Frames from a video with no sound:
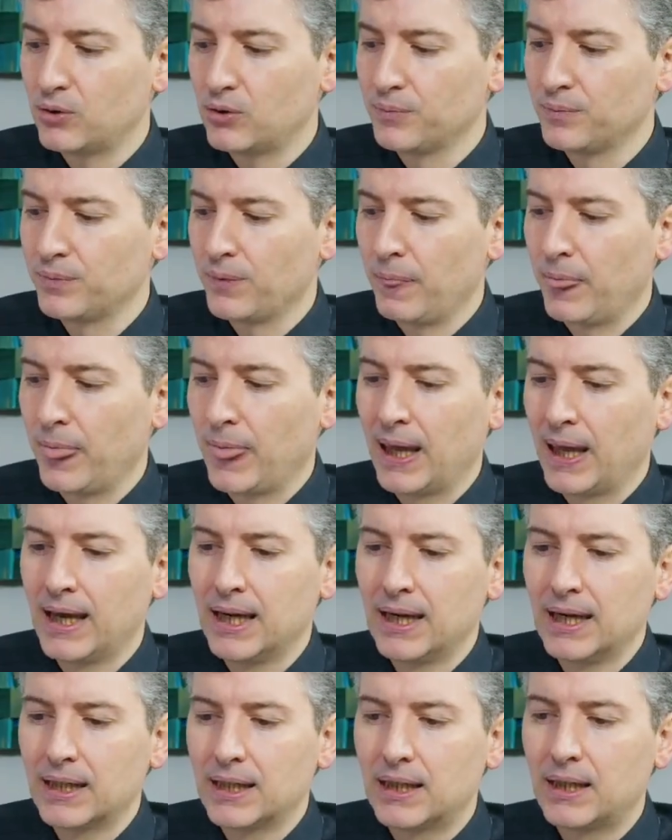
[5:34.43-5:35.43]
in a high
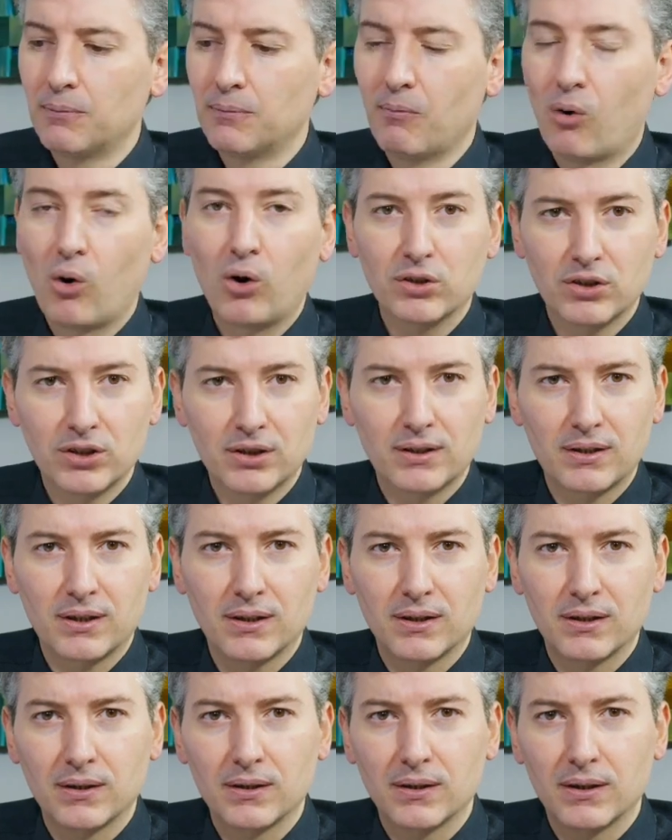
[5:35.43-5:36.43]
impact international
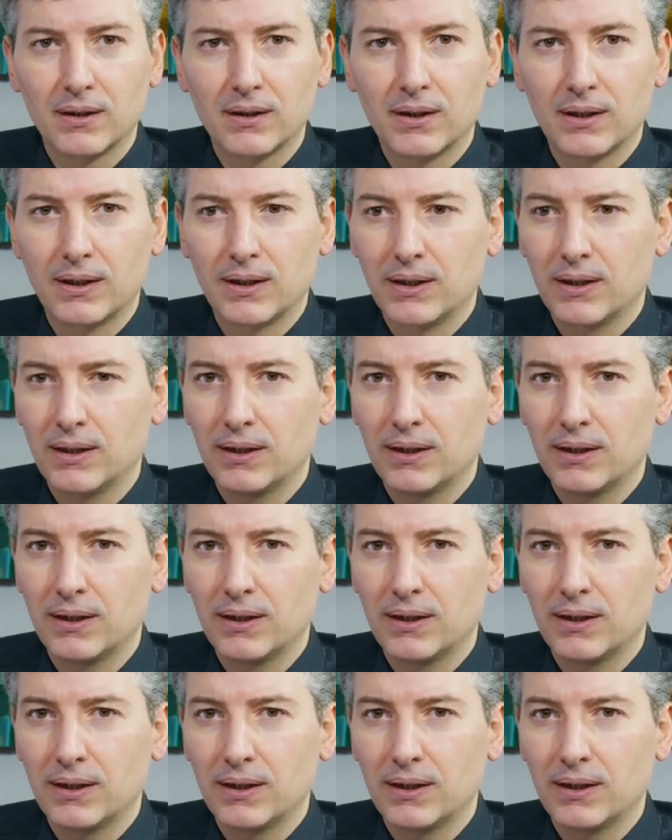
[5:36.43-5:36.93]
journal,